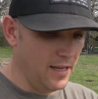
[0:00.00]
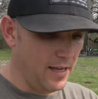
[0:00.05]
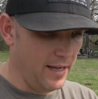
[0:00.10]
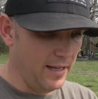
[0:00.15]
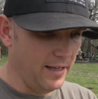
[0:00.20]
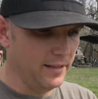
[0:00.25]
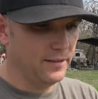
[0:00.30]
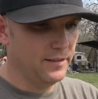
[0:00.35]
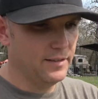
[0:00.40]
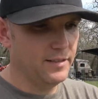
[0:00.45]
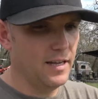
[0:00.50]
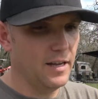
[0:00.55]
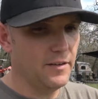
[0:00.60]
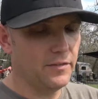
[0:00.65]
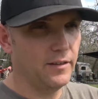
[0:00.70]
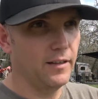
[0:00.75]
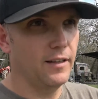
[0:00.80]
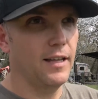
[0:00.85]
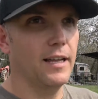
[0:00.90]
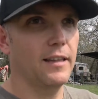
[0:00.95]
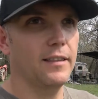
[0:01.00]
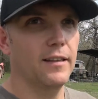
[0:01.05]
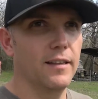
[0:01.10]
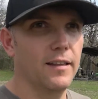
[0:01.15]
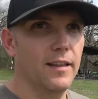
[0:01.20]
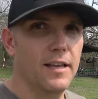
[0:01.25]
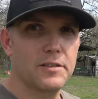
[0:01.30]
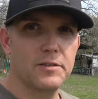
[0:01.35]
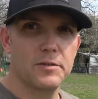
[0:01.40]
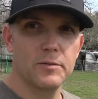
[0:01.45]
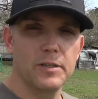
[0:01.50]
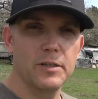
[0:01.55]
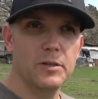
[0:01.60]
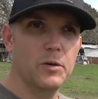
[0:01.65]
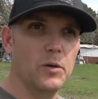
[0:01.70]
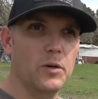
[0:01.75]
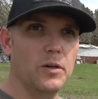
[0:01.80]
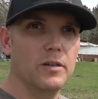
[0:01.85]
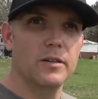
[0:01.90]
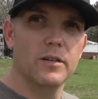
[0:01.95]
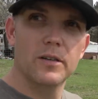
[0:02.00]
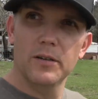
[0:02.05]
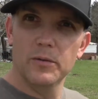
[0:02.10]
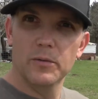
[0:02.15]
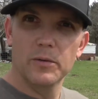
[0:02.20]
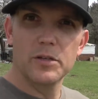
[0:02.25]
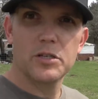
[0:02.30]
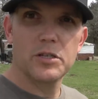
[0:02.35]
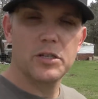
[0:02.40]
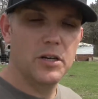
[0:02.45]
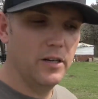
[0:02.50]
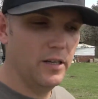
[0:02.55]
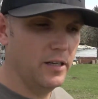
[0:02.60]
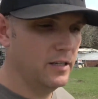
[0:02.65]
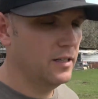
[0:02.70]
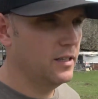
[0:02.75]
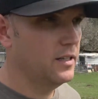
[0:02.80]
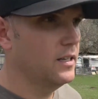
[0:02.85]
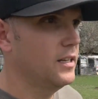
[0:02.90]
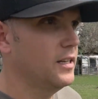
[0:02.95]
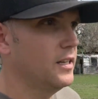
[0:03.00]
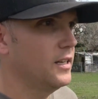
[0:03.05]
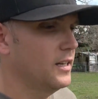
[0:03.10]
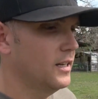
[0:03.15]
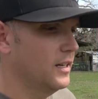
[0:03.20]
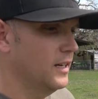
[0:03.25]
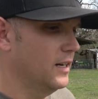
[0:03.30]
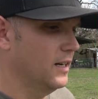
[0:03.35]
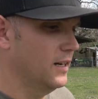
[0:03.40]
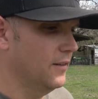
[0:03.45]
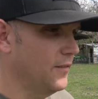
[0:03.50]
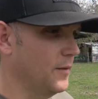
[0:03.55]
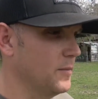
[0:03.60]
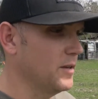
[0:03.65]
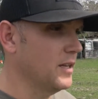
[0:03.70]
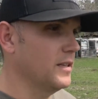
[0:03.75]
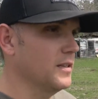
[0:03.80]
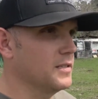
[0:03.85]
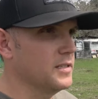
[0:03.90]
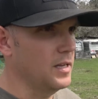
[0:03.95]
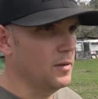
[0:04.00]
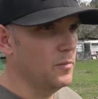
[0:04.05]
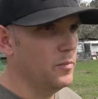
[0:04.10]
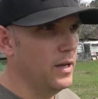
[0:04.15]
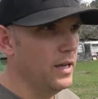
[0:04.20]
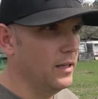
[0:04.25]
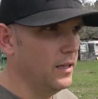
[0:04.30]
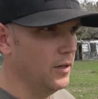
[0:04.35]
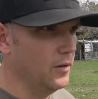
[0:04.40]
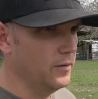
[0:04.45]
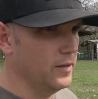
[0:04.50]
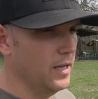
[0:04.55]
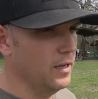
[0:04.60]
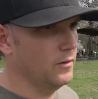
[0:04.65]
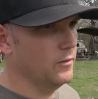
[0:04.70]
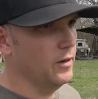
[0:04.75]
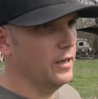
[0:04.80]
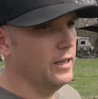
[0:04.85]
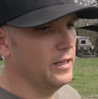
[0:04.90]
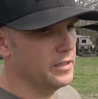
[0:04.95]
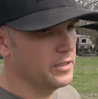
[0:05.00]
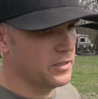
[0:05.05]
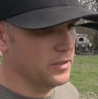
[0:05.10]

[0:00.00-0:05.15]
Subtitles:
I definitely like the less recoil when shooting if I'm getting the same payload downrange.